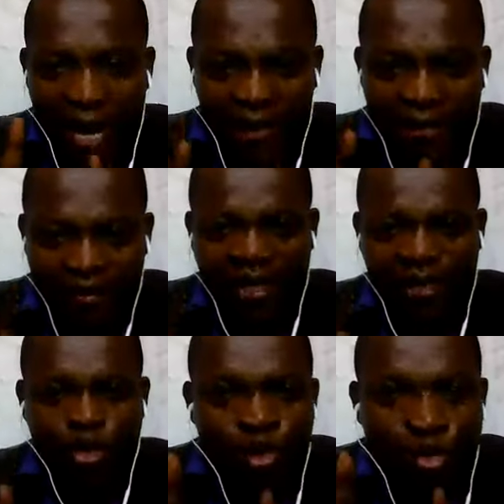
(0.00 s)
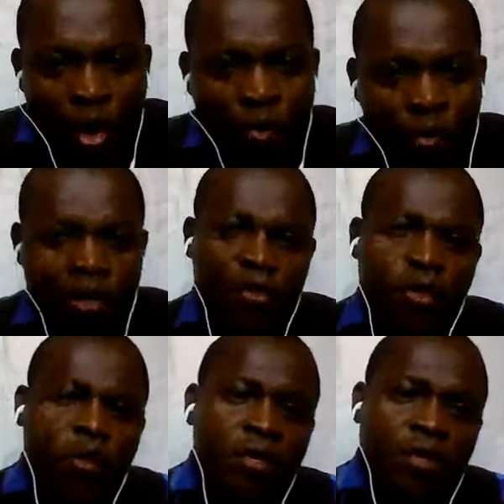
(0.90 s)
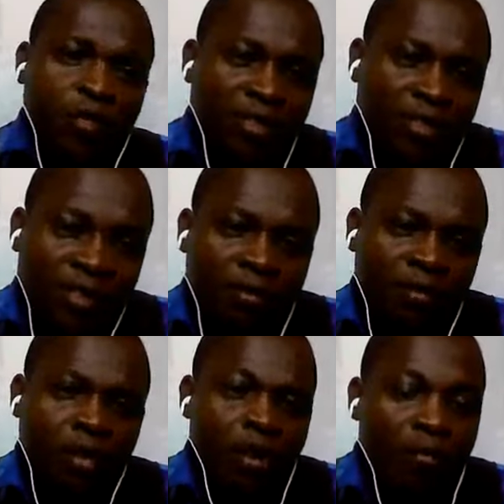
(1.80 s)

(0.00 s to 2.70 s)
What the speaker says: and that no one is going to steal